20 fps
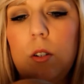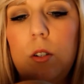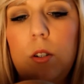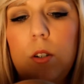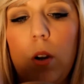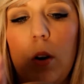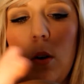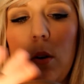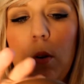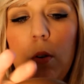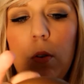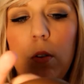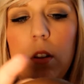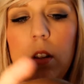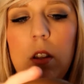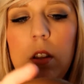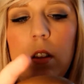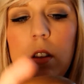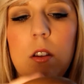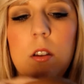gold
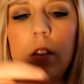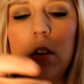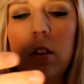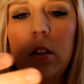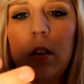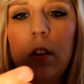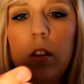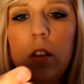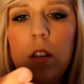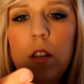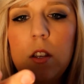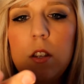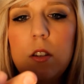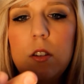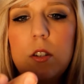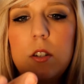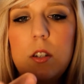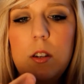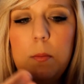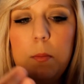
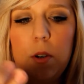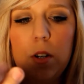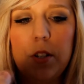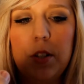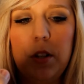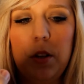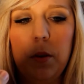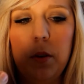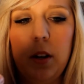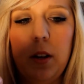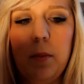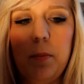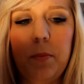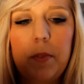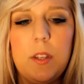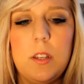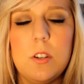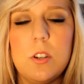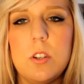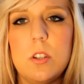shimmer to it.
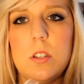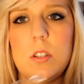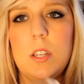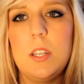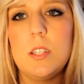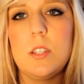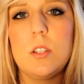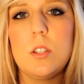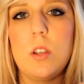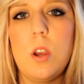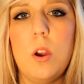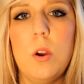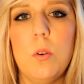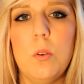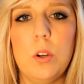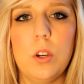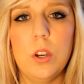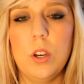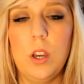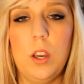And it's so
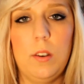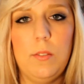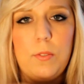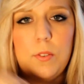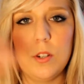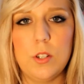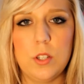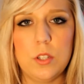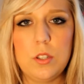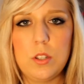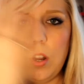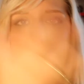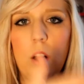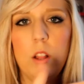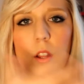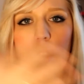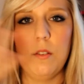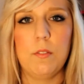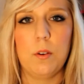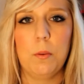good for just
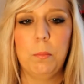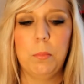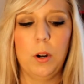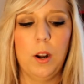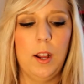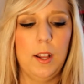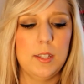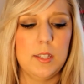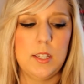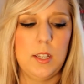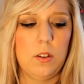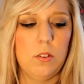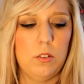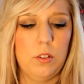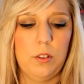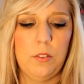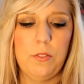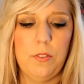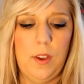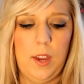all over bronzing on
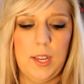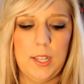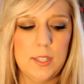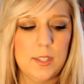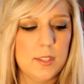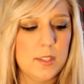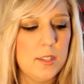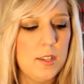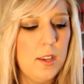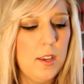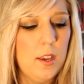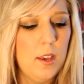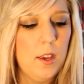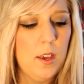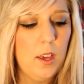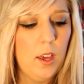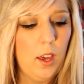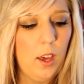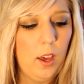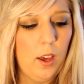your face.
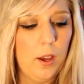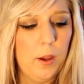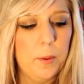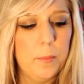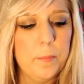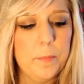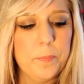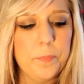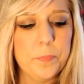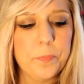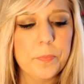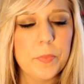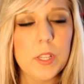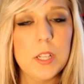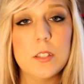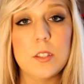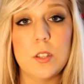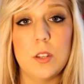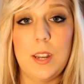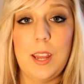
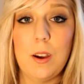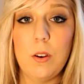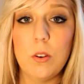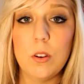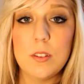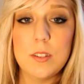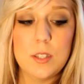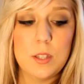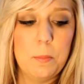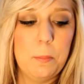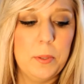So now on to